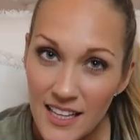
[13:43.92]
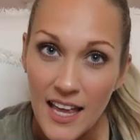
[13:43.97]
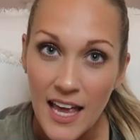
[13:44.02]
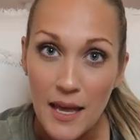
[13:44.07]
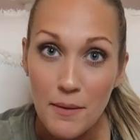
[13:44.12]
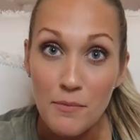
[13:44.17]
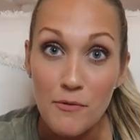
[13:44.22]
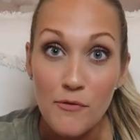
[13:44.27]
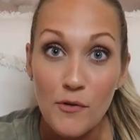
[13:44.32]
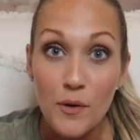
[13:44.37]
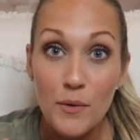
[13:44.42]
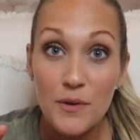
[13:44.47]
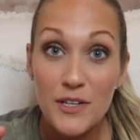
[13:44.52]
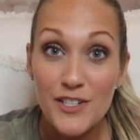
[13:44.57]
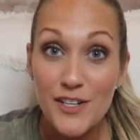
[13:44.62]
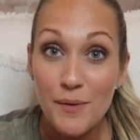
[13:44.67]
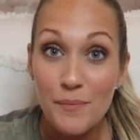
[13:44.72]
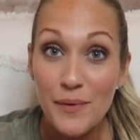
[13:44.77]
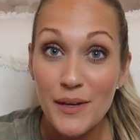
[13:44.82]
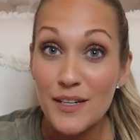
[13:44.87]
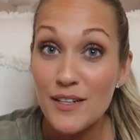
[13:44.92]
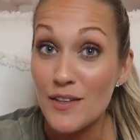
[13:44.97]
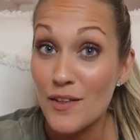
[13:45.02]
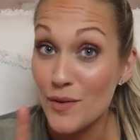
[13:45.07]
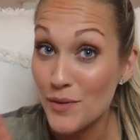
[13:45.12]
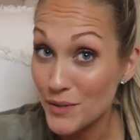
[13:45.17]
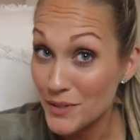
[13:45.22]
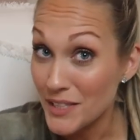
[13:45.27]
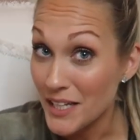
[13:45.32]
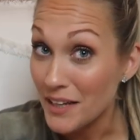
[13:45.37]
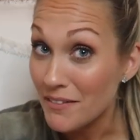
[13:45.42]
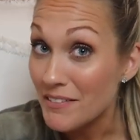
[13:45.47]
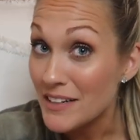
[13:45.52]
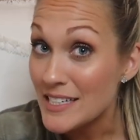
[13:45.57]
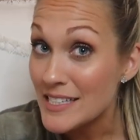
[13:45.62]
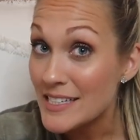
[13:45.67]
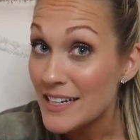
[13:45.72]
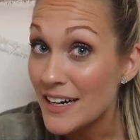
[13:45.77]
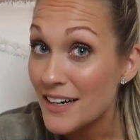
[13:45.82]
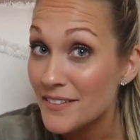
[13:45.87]
Hey, before we jump into the Old
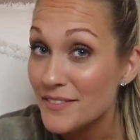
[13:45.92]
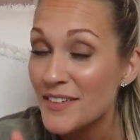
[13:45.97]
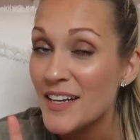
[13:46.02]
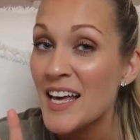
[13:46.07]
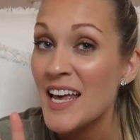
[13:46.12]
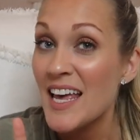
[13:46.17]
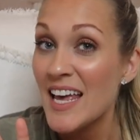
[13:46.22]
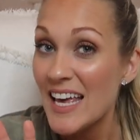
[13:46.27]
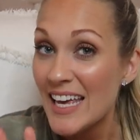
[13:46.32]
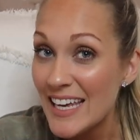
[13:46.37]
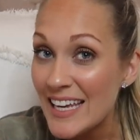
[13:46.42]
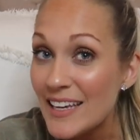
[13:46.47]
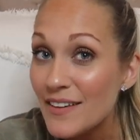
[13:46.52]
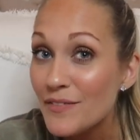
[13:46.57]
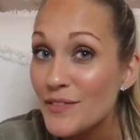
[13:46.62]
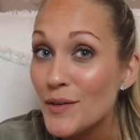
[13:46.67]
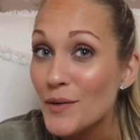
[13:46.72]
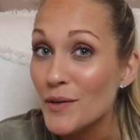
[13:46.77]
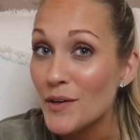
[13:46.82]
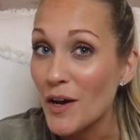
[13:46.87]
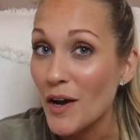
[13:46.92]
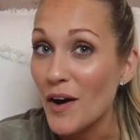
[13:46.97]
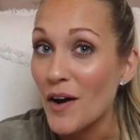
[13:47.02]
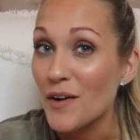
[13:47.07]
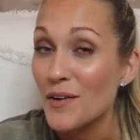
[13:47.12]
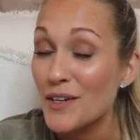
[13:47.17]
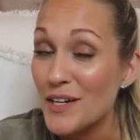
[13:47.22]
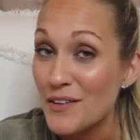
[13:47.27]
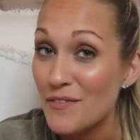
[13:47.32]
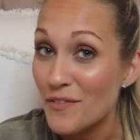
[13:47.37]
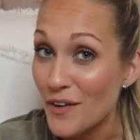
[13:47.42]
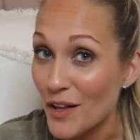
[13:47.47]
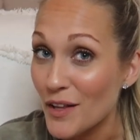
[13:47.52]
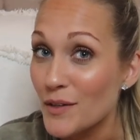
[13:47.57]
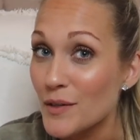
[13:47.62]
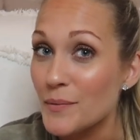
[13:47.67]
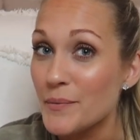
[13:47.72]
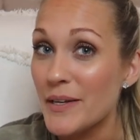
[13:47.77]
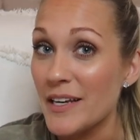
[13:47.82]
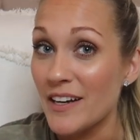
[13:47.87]
Navy stuff, if you're not already
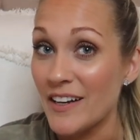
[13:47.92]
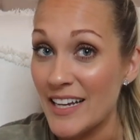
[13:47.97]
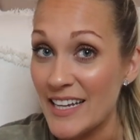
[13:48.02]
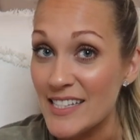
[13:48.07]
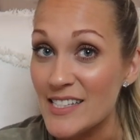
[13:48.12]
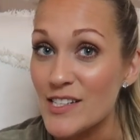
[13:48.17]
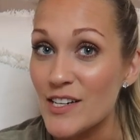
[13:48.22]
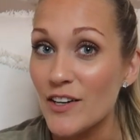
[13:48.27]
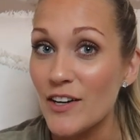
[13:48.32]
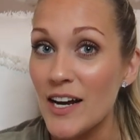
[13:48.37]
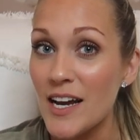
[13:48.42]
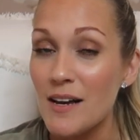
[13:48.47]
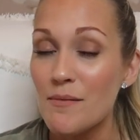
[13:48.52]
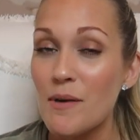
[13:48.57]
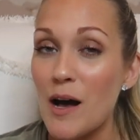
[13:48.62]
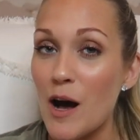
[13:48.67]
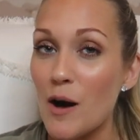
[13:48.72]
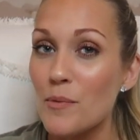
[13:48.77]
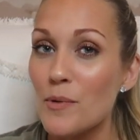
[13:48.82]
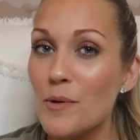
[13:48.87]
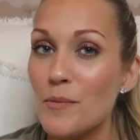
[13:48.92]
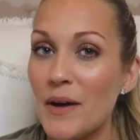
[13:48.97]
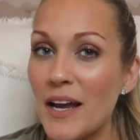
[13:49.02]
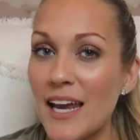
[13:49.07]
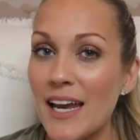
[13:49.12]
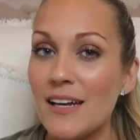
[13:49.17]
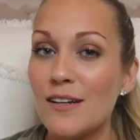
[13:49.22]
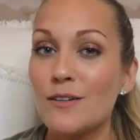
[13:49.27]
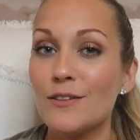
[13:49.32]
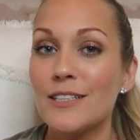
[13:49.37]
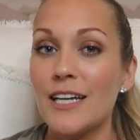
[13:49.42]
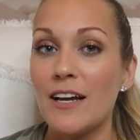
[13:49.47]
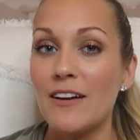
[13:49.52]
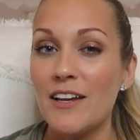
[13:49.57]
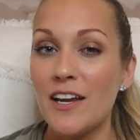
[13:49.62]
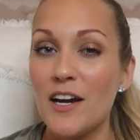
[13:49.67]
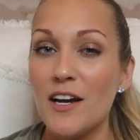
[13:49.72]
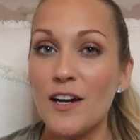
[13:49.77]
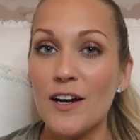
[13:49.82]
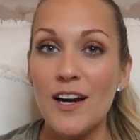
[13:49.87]
following me on Instagram, I'll put my handle
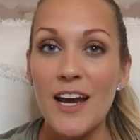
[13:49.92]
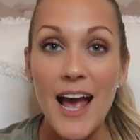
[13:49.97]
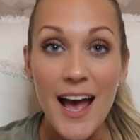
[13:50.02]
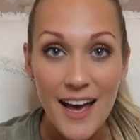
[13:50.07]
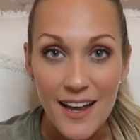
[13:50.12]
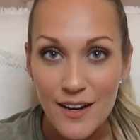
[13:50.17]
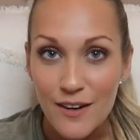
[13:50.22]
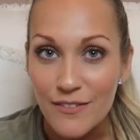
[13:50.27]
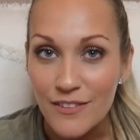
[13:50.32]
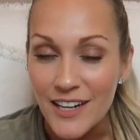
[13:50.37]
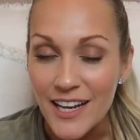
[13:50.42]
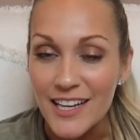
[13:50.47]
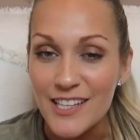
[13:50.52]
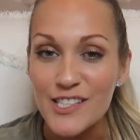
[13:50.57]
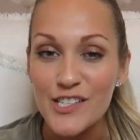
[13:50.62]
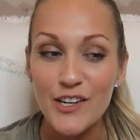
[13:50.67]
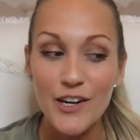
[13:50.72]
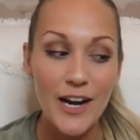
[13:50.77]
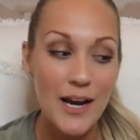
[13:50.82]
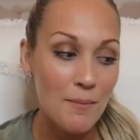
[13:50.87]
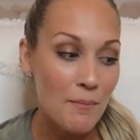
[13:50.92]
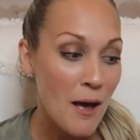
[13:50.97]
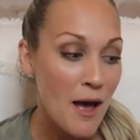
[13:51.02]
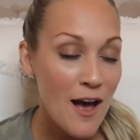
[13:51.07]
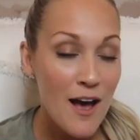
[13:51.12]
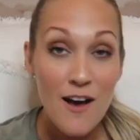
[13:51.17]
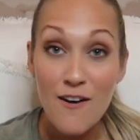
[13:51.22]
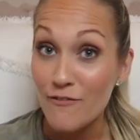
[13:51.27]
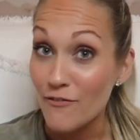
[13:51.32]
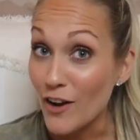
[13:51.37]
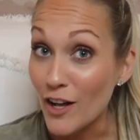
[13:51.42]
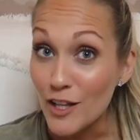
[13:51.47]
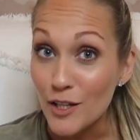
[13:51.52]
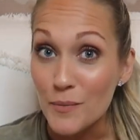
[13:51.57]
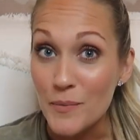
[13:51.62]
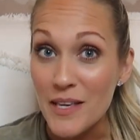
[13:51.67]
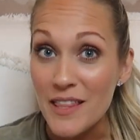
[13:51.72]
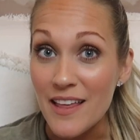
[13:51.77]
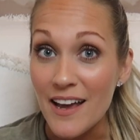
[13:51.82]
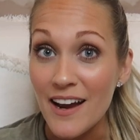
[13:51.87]
down here. Head over to Instagram,
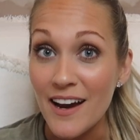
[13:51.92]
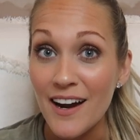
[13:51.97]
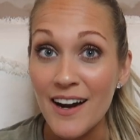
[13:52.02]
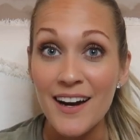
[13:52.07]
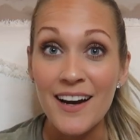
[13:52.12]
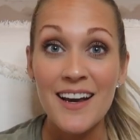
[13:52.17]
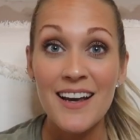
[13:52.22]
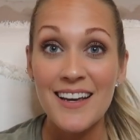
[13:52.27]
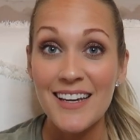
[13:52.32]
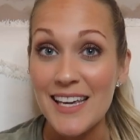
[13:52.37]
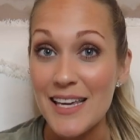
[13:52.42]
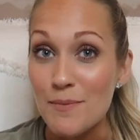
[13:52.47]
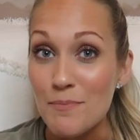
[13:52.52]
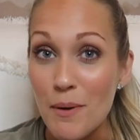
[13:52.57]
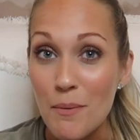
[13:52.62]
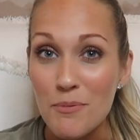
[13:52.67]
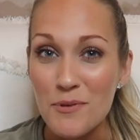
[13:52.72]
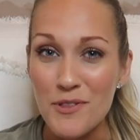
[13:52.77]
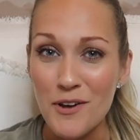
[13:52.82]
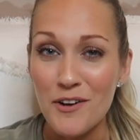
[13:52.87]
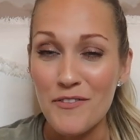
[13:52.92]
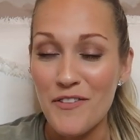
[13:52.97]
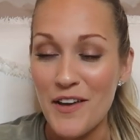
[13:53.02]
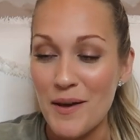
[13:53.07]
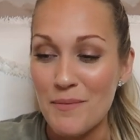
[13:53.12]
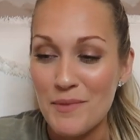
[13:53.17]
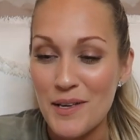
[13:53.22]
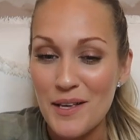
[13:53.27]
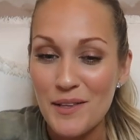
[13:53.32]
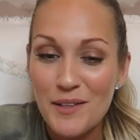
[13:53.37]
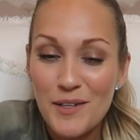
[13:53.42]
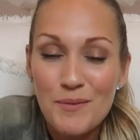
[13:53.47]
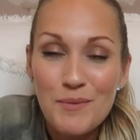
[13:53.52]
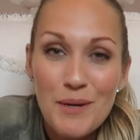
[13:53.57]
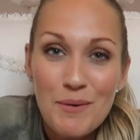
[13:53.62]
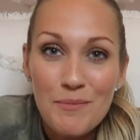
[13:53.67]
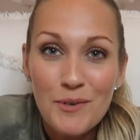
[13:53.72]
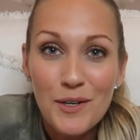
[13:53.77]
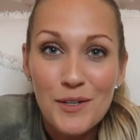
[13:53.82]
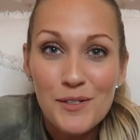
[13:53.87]
follow me there, keep up with our family a little
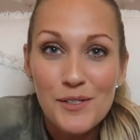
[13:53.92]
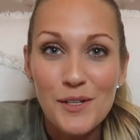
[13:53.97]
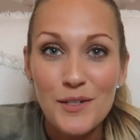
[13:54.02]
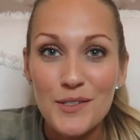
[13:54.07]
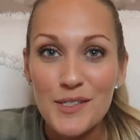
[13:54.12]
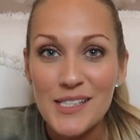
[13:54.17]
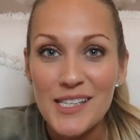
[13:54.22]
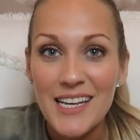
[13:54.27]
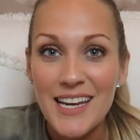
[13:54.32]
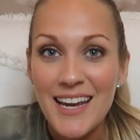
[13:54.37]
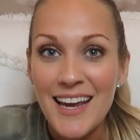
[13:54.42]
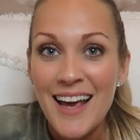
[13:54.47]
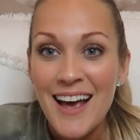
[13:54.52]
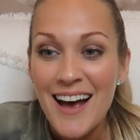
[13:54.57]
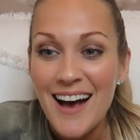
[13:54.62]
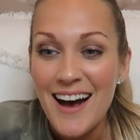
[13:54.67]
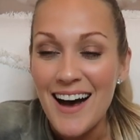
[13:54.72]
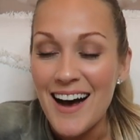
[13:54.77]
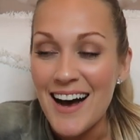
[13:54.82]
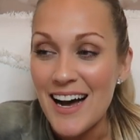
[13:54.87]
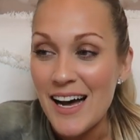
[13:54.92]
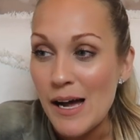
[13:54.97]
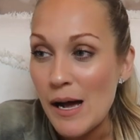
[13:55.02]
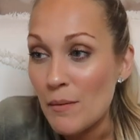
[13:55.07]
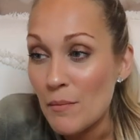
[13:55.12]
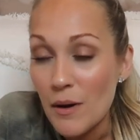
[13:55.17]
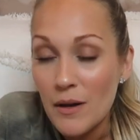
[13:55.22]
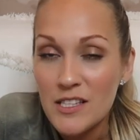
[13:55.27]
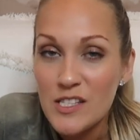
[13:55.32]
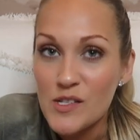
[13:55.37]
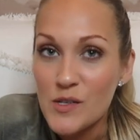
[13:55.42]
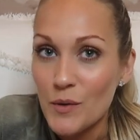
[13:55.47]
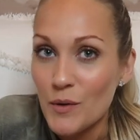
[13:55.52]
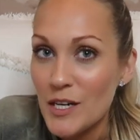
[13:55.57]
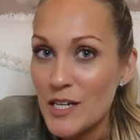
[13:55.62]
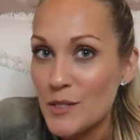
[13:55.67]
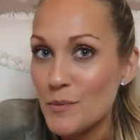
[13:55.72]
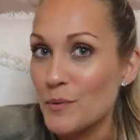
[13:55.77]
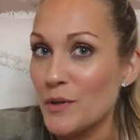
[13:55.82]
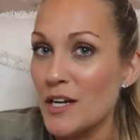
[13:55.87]
bit more closely. Uh, I'm on
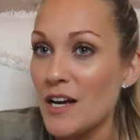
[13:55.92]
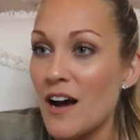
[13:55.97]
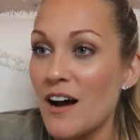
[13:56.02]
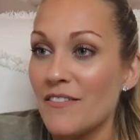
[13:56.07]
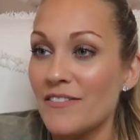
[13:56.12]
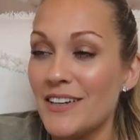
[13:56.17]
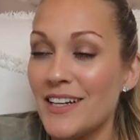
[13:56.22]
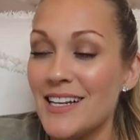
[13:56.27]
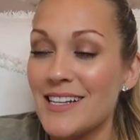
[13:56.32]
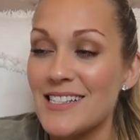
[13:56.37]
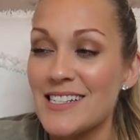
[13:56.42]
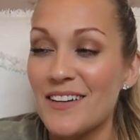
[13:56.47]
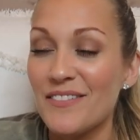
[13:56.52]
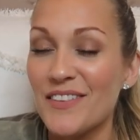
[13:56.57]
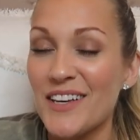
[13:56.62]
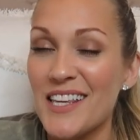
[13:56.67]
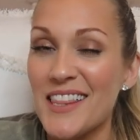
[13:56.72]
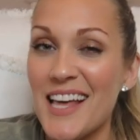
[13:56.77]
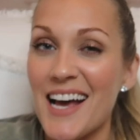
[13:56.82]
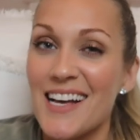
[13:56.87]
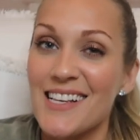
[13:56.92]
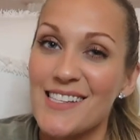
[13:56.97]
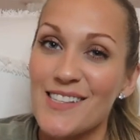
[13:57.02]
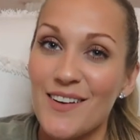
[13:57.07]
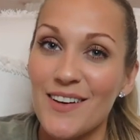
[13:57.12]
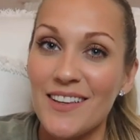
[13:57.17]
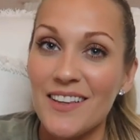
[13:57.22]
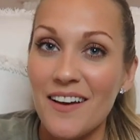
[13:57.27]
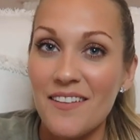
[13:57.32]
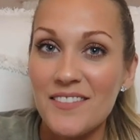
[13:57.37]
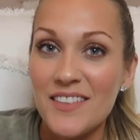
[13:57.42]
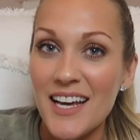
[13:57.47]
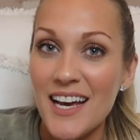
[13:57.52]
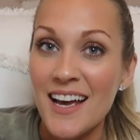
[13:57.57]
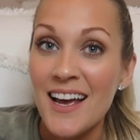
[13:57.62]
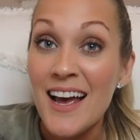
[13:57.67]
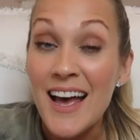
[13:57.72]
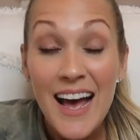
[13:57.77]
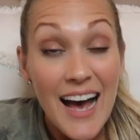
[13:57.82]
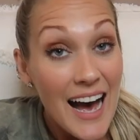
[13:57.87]
stories pretty often and stuff like that, so I'd love
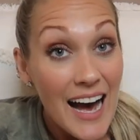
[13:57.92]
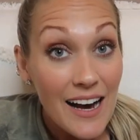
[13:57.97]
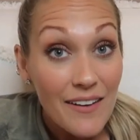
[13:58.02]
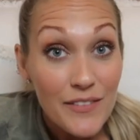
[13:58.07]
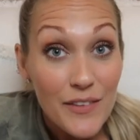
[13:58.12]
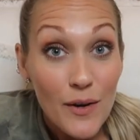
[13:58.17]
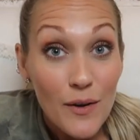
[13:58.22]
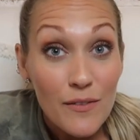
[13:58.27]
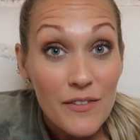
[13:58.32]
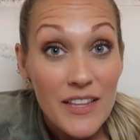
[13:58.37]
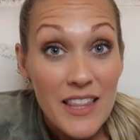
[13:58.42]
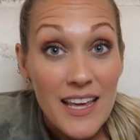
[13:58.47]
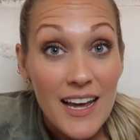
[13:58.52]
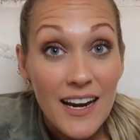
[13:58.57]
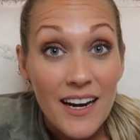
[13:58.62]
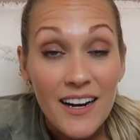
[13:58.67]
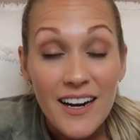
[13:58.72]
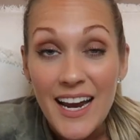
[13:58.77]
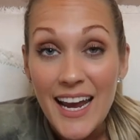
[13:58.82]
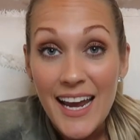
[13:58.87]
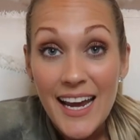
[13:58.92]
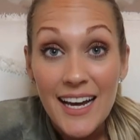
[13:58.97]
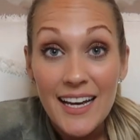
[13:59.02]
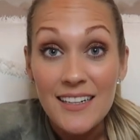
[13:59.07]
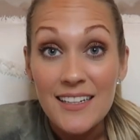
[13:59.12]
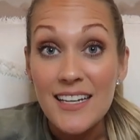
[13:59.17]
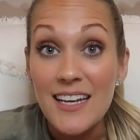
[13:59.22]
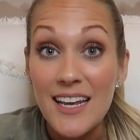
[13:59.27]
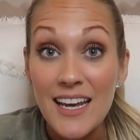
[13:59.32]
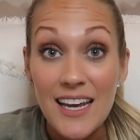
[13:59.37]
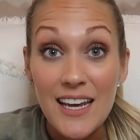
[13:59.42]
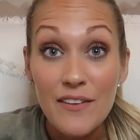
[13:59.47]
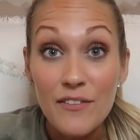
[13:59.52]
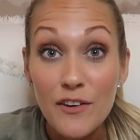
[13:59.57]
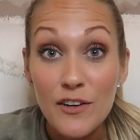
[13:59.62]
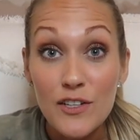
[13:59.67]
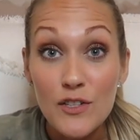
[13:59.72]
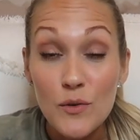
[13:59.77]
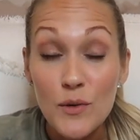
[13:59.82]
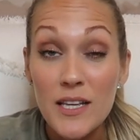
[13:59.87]
to have you over there. And if
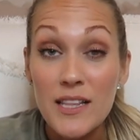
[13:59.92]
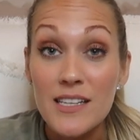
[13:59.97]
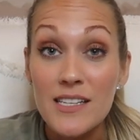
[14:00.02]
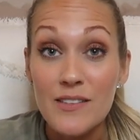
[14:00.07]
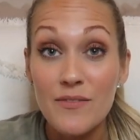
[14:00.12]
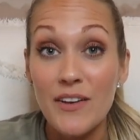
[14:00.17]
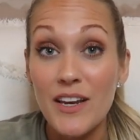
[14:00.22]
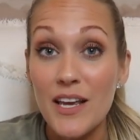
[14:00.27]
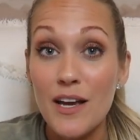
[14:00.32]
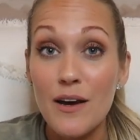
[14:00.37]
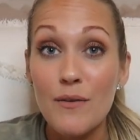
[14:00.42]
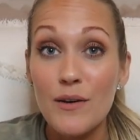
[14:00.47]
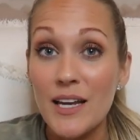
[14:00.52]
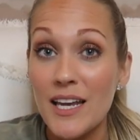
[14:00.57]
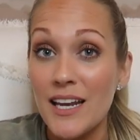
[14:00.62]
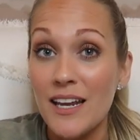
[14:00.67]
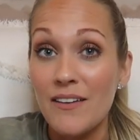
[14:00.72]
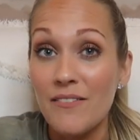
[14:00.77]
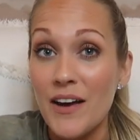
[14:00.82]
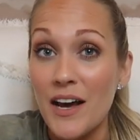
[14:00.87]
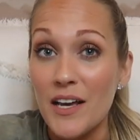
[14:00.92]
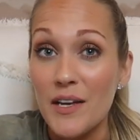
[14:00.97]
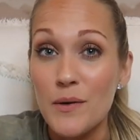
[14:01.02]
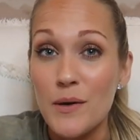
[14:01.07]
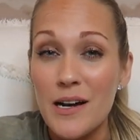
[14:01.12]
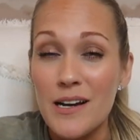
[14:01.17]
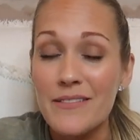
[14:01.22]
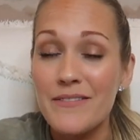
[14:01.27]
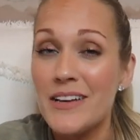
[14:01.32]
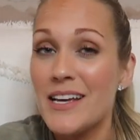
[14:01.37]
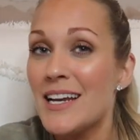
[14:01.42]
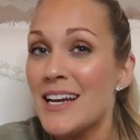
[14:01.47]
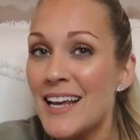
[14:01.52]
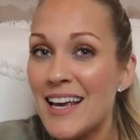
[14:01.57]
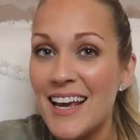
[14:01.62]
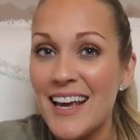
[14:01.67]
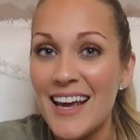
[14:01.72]
you're enjoying this video and getting value out of it,